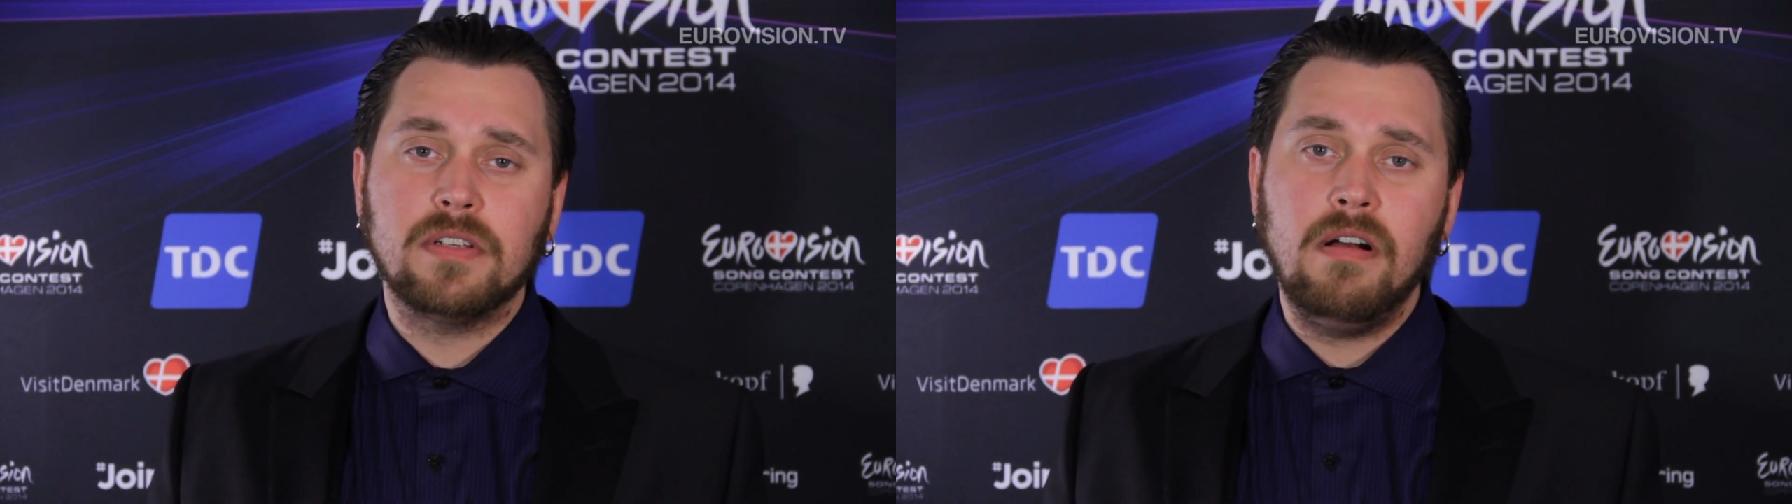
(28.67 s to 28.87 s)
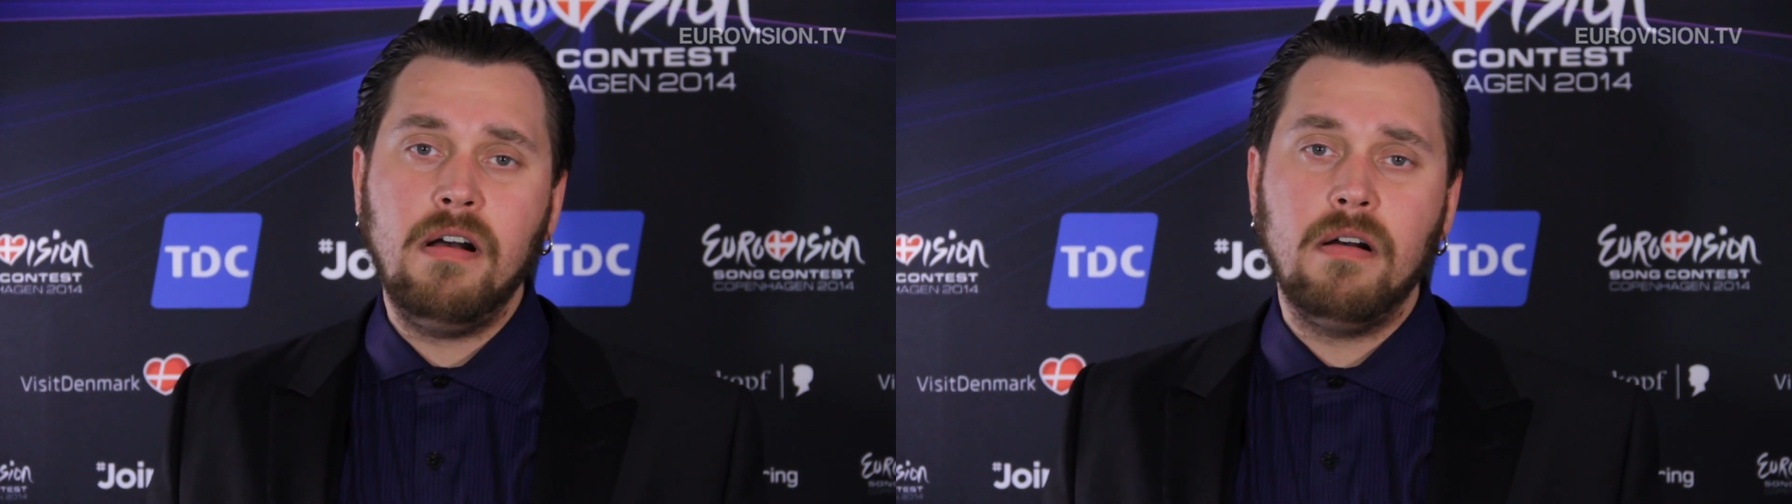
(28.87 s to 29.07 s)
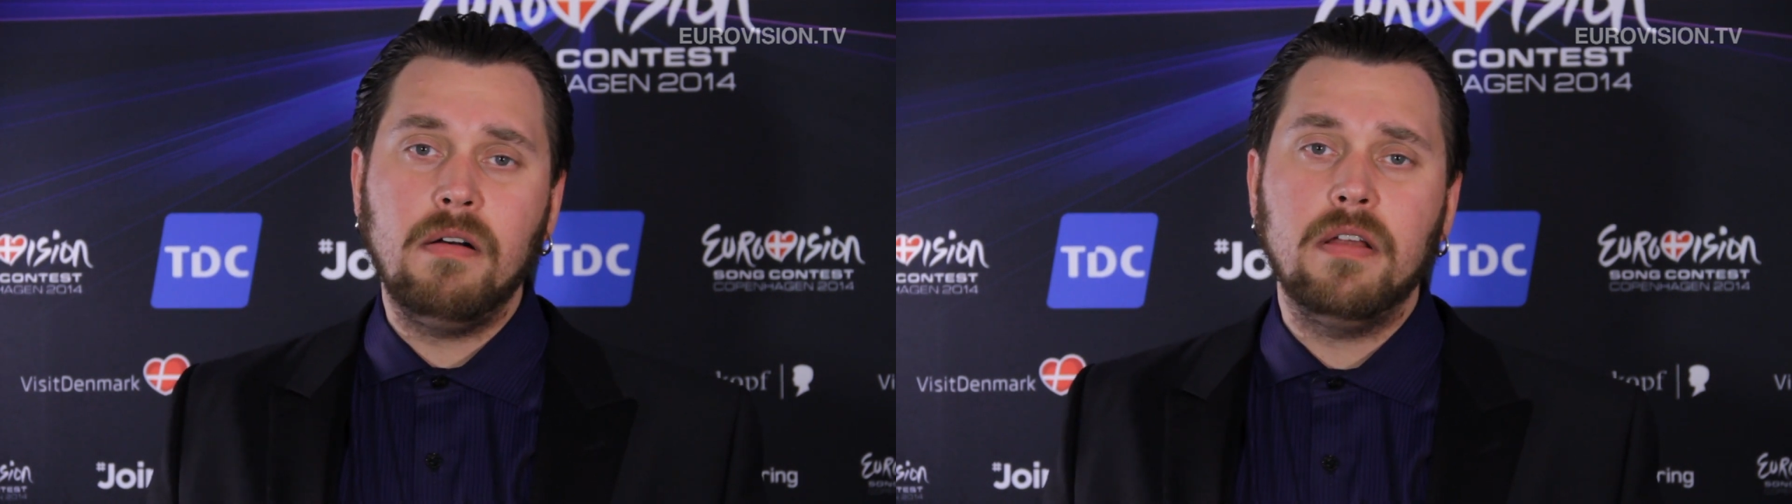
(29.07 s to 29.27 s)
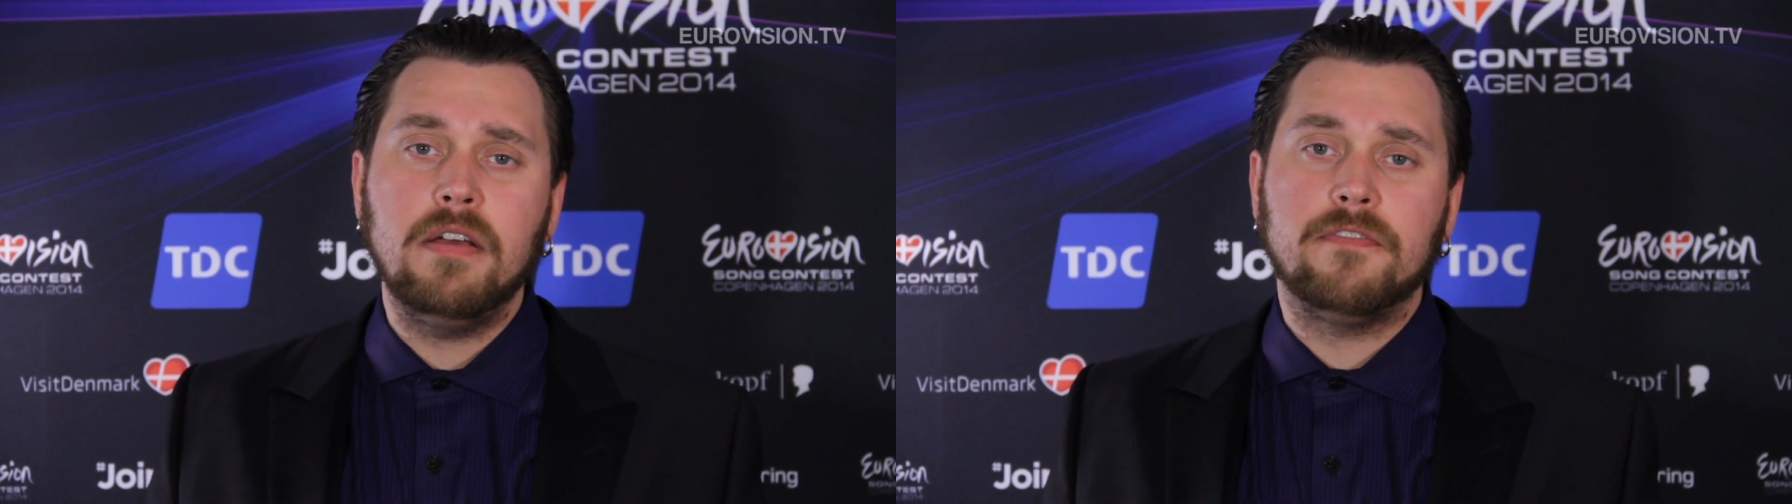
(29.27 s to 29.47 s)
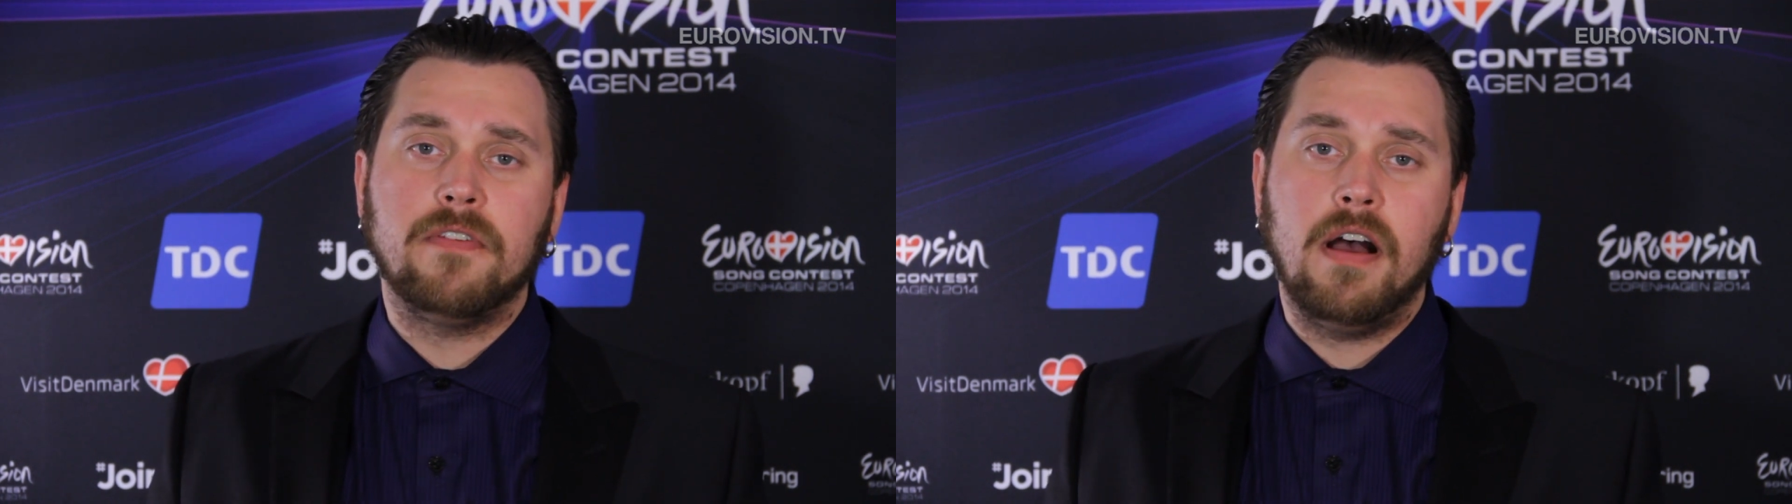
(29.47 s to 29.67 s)

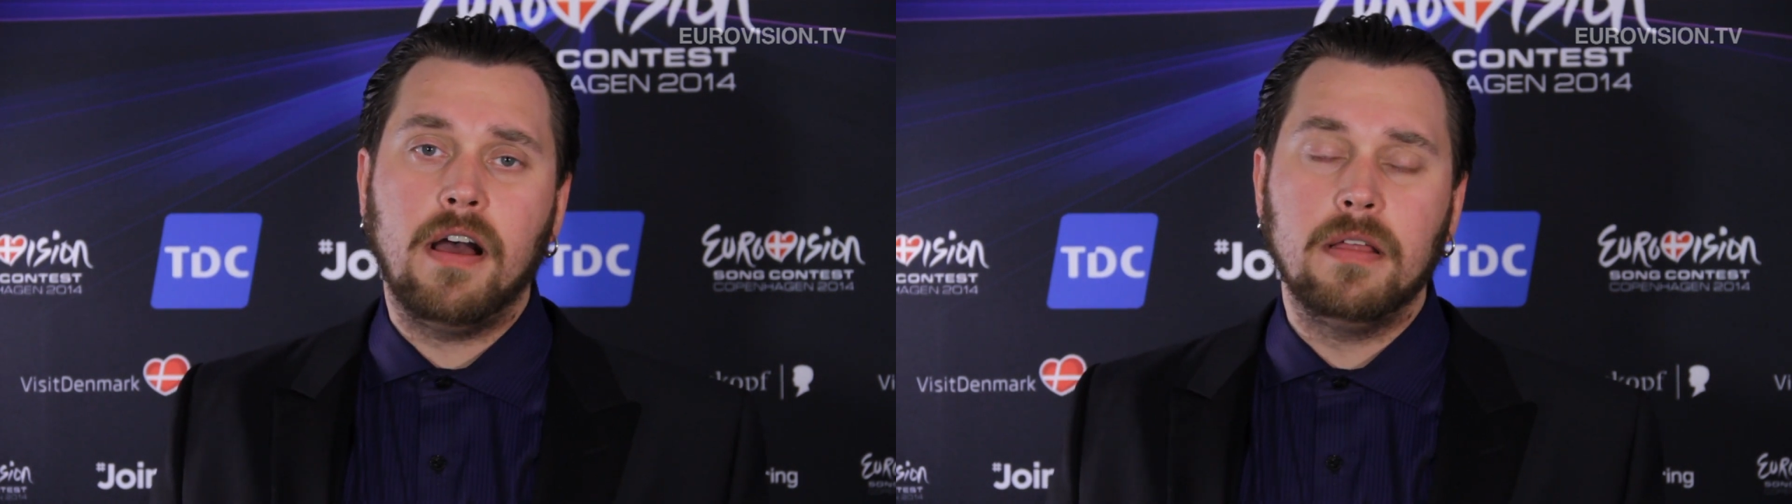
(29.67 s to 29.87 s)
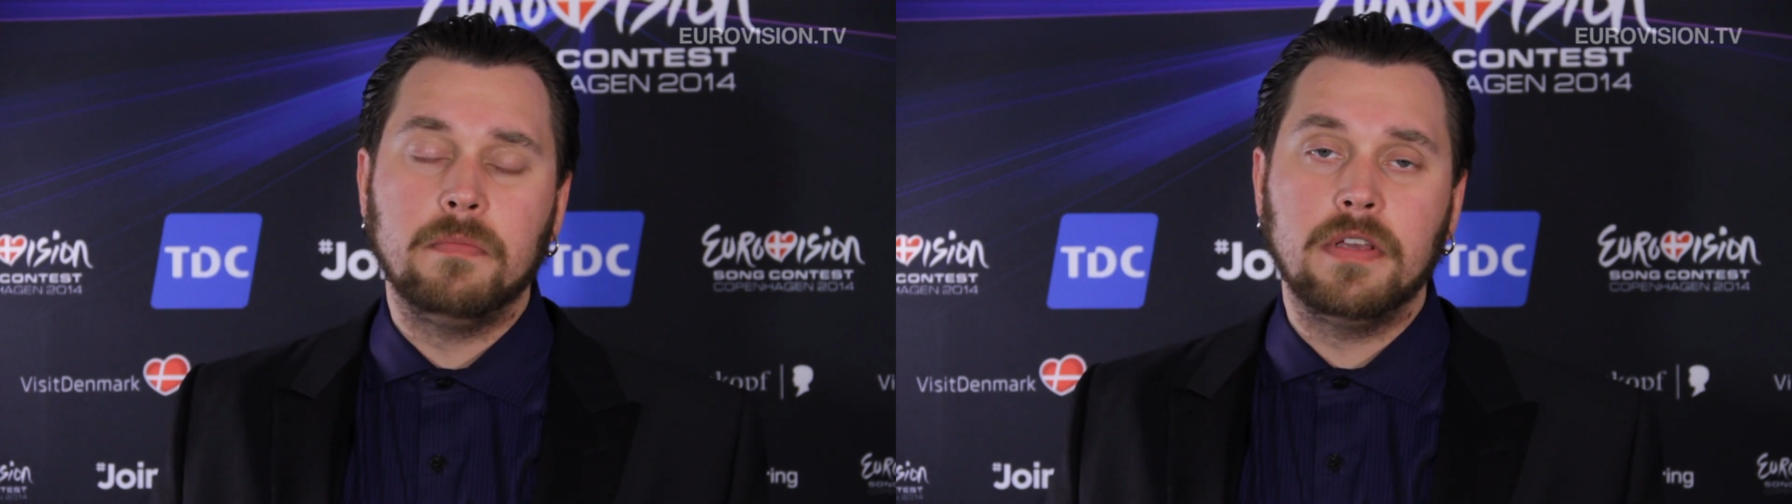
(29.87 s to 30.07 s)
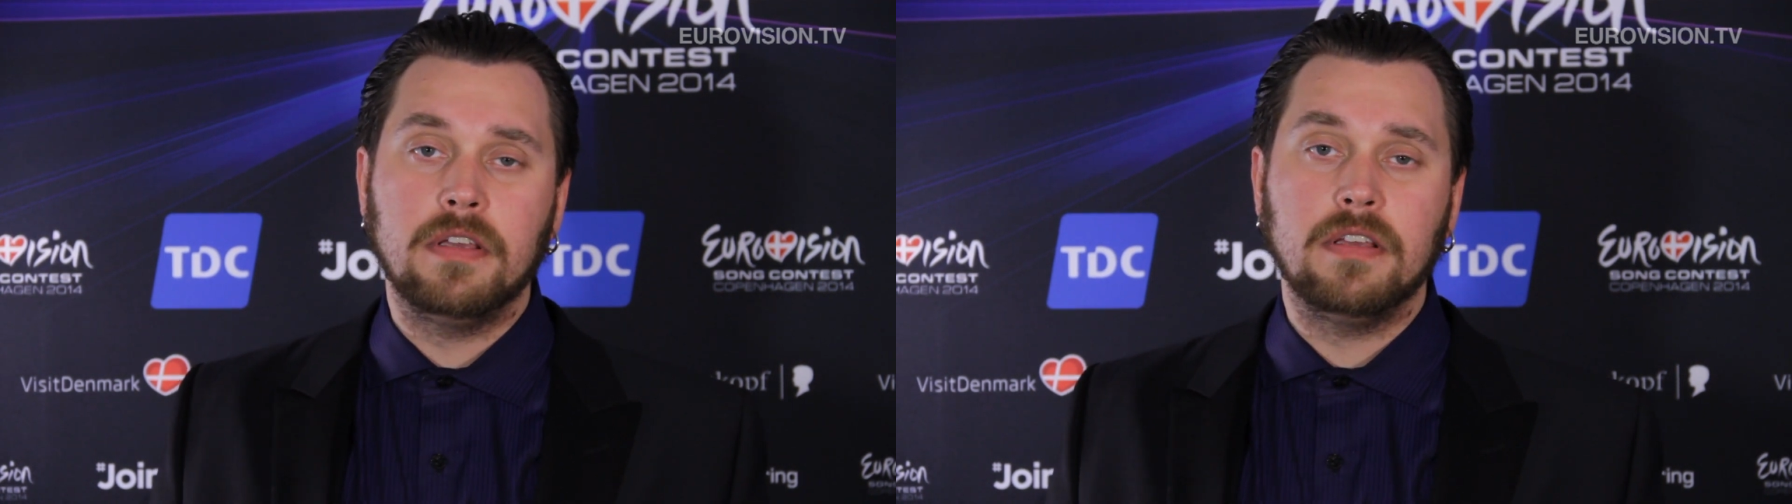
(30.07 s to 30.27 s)
gonna find me